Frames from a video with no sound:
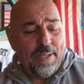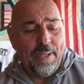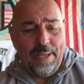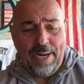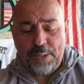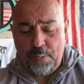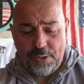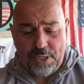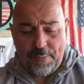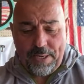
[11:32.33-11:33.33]
and I just want to
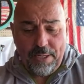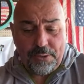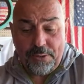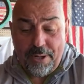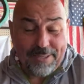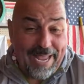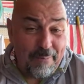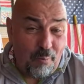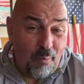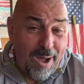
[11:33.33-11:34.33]
share my initial thoughts
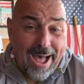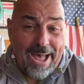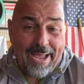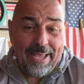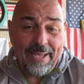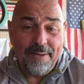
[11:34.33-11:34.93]
and why